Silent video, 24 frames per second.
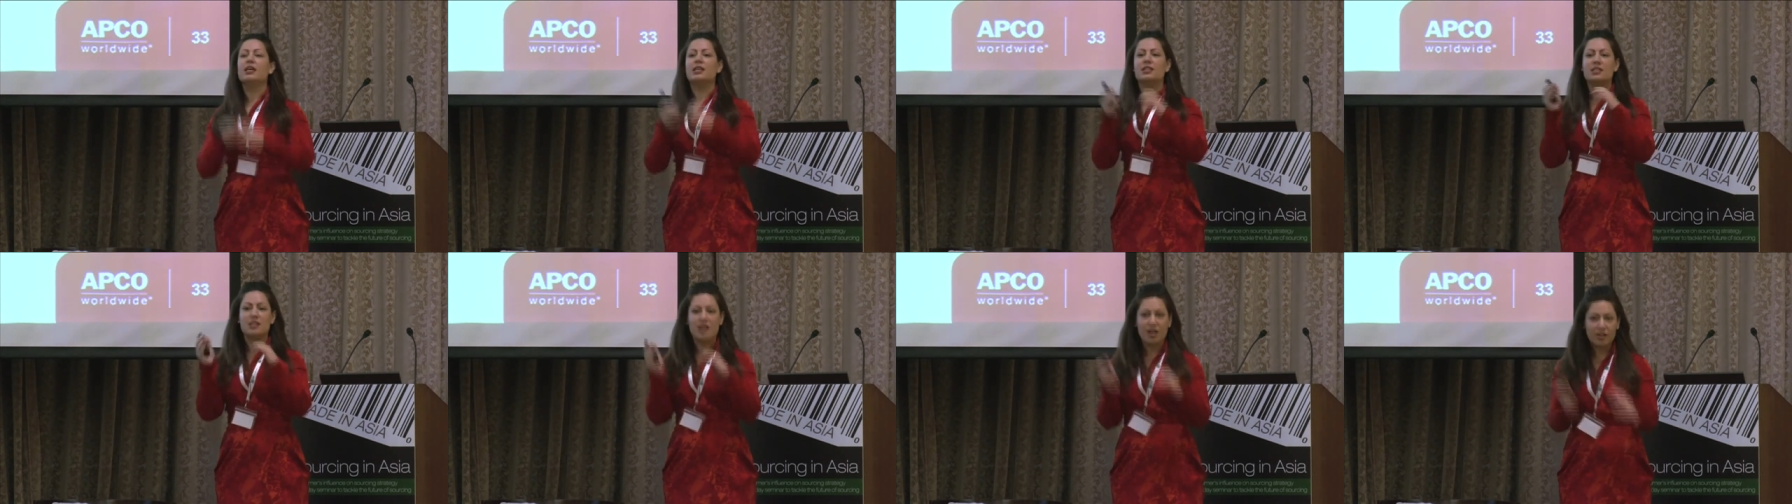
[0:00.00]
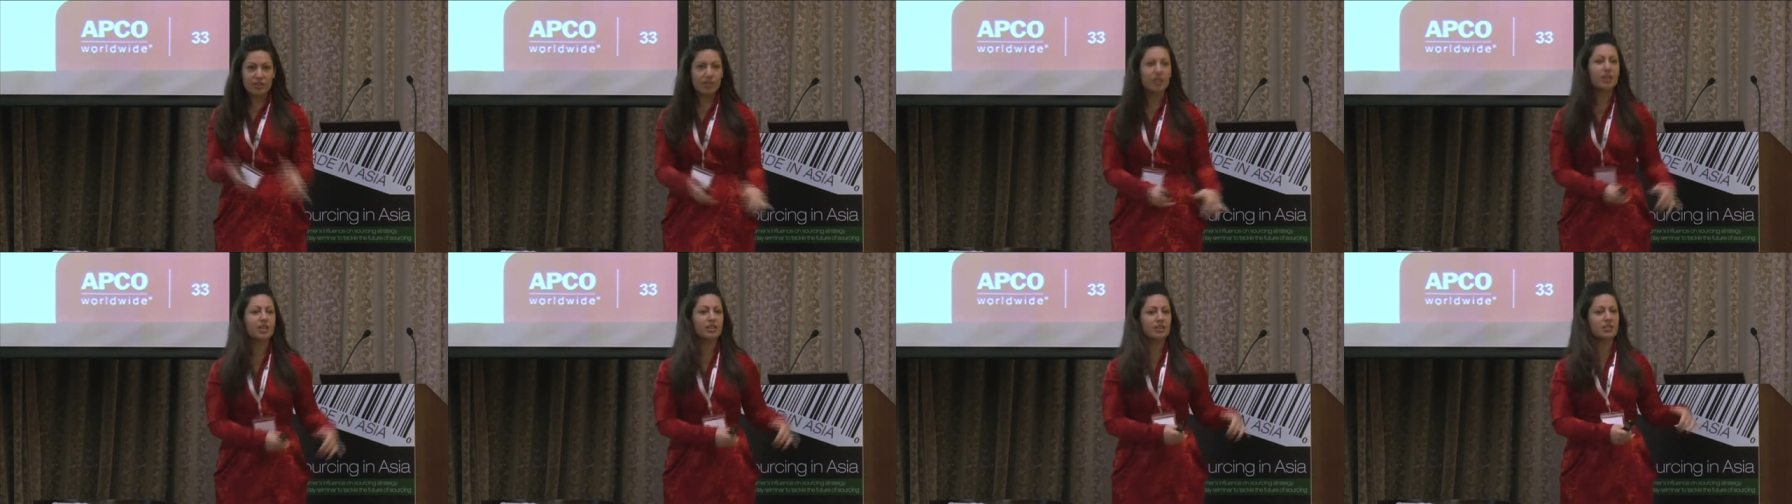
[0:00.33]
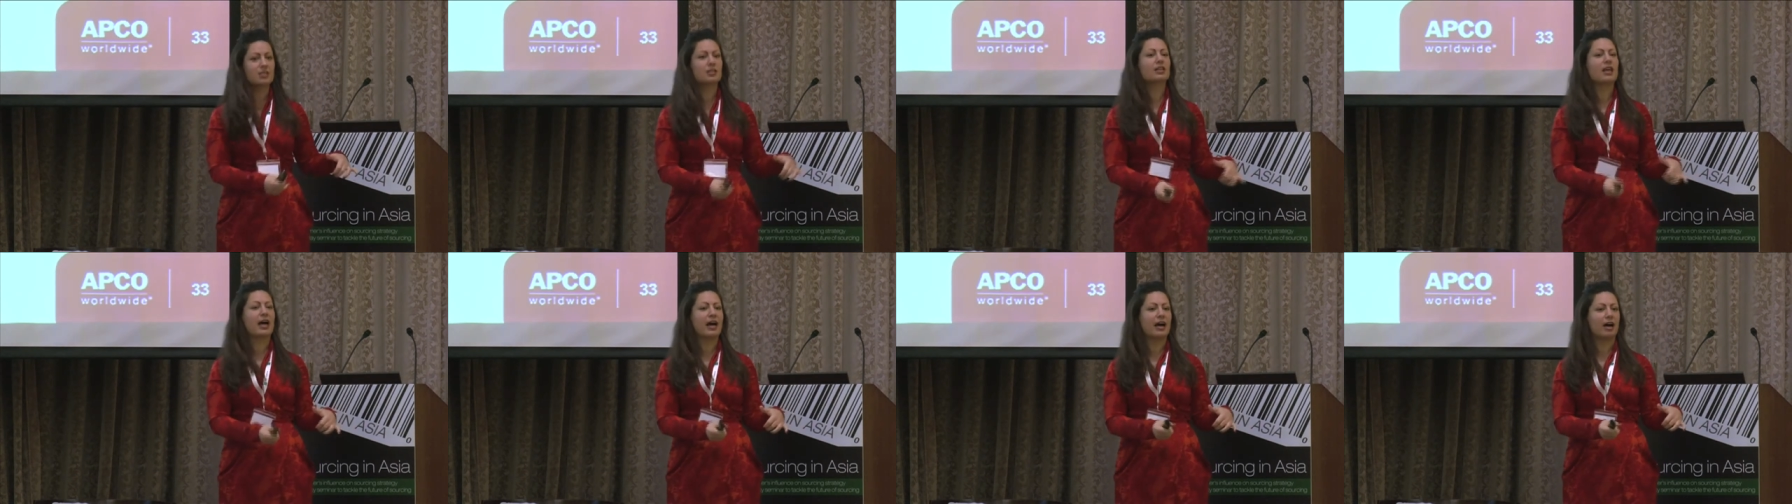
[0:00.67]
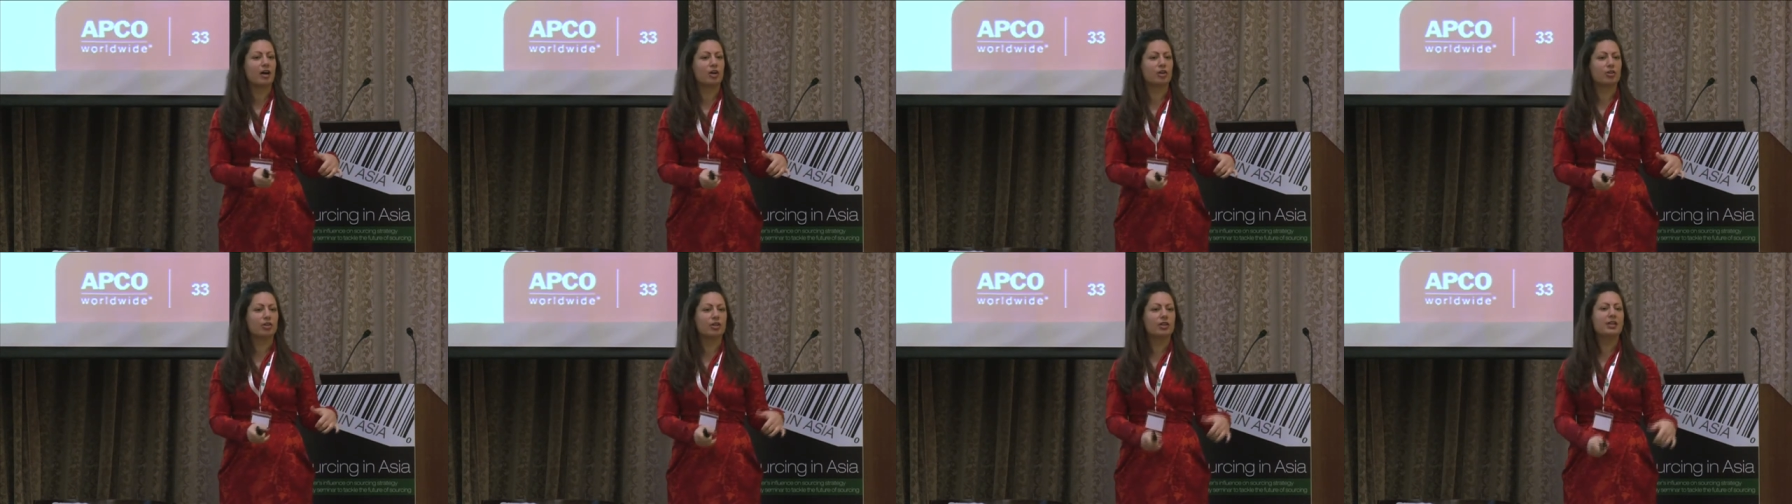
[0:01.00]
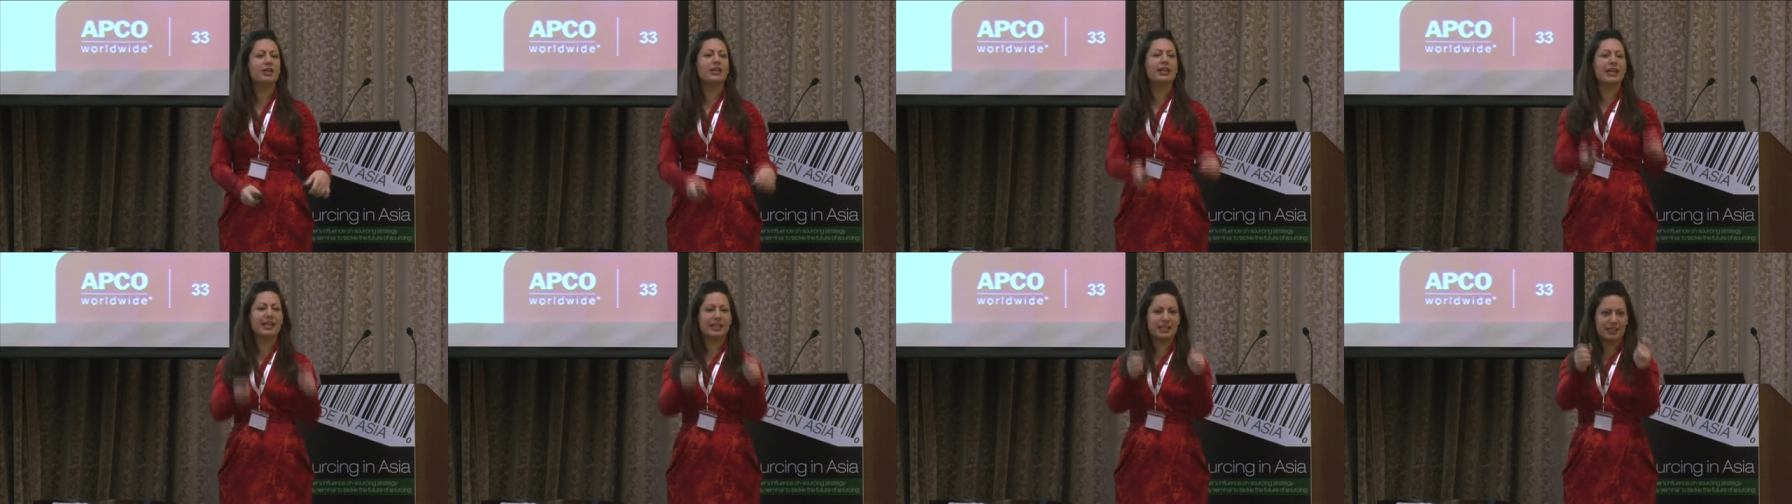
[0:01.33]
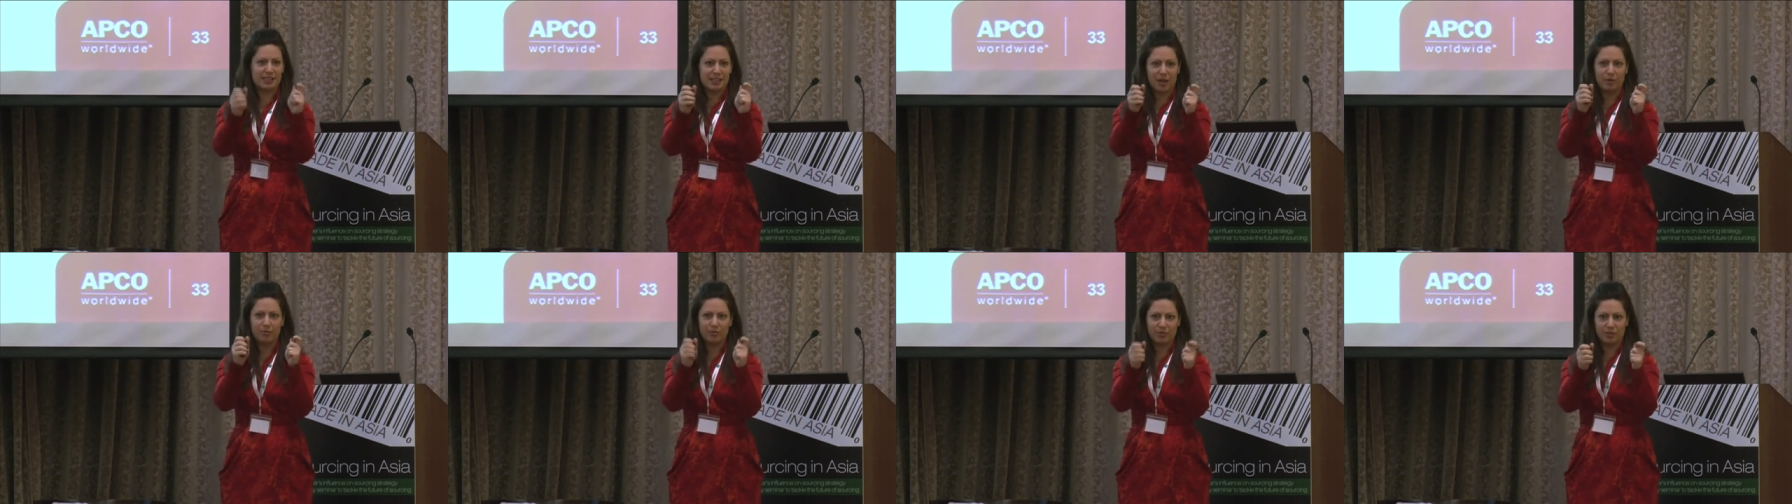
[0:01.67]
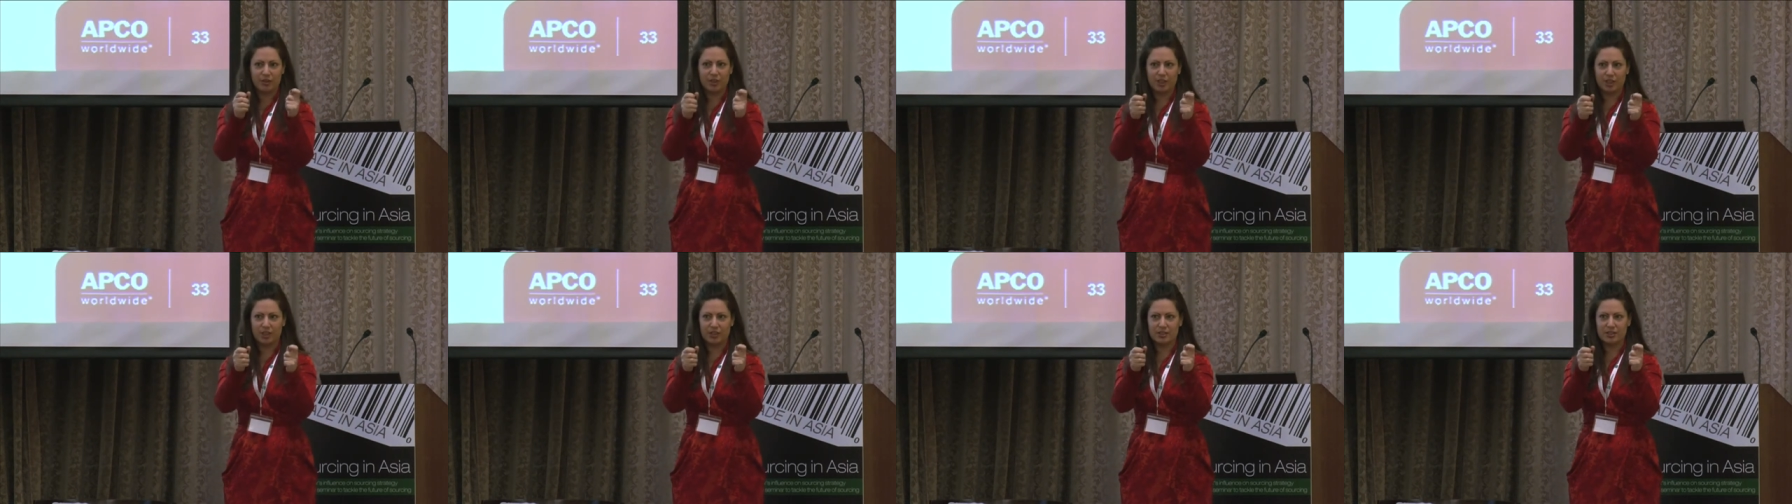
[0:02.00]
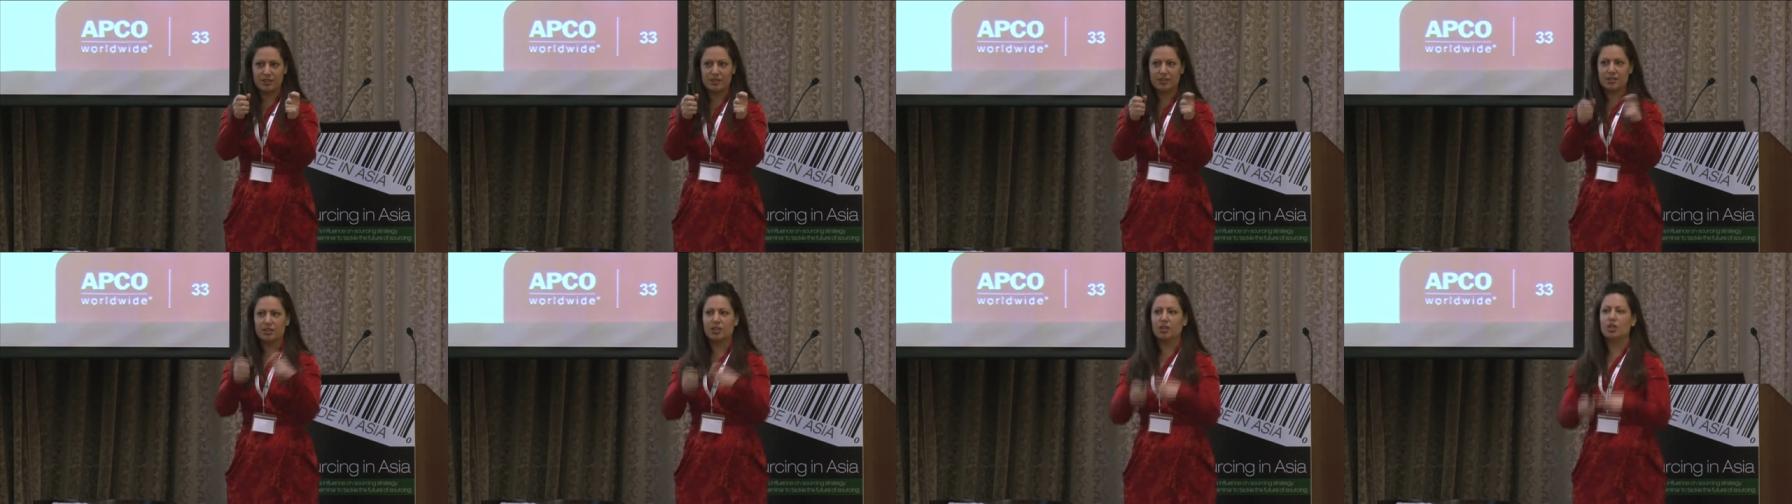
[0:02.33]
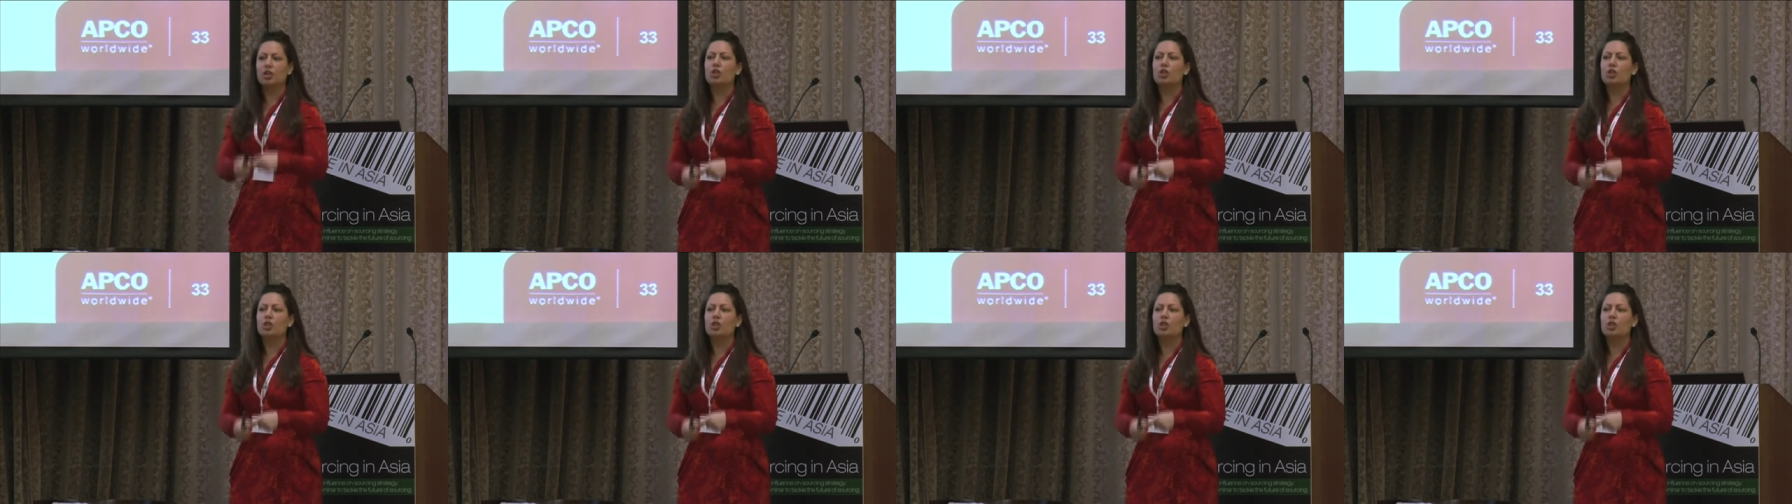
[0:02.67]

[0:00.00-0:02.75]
nothing is allowed except for these.